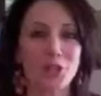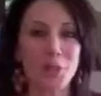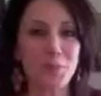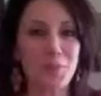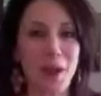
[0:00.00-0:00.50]

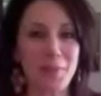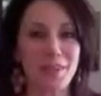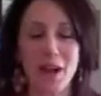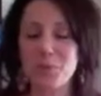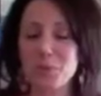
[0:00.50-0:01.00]
Super Mommy
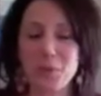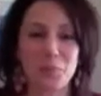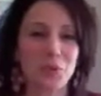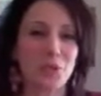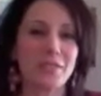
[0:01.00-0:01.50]
Not will be
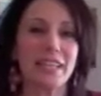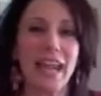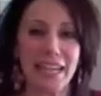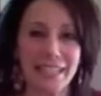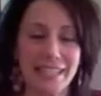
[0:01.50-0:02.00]
producing
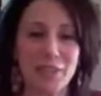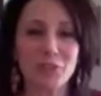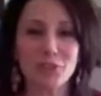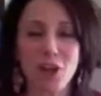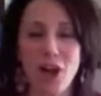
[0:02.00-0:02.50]
a
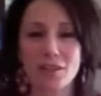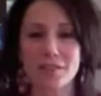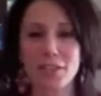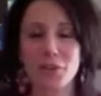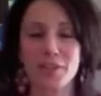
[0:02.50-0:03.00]
year-long
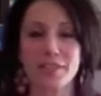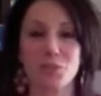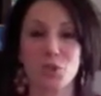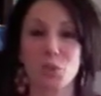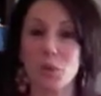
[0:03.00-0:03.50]
series
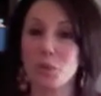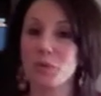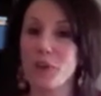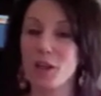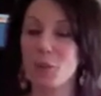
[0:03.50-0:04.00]
in which we will
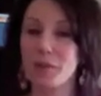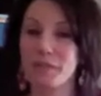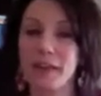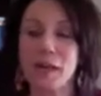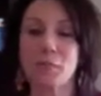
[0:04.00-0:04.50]
follow a
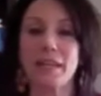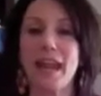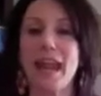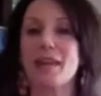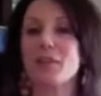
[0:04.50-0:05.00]

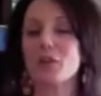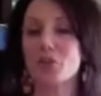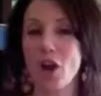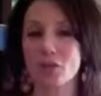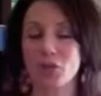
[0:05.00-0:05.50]
family and their
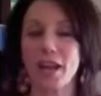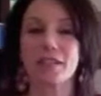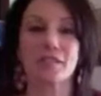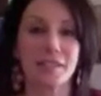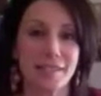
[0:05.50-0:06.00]
doctor
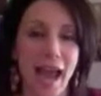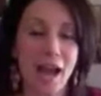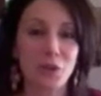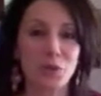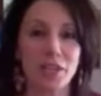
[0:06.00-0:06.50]
as they
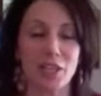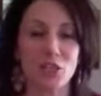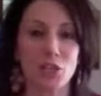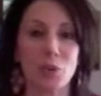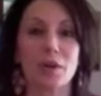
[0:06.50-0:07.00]
tackle the
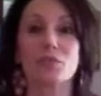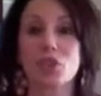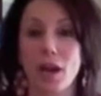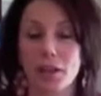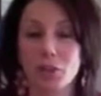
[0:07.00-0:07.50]
issue of
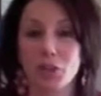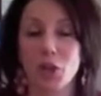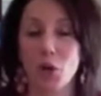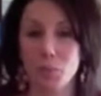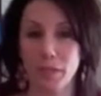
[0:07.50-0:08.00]

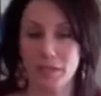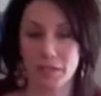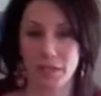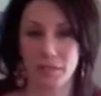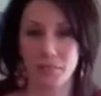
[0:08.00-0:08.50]
childhood
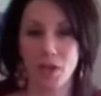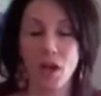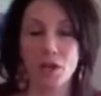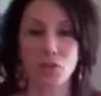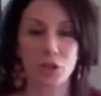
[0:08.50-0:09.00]
obesity.
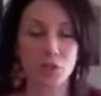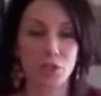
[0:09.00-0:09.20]
Dr.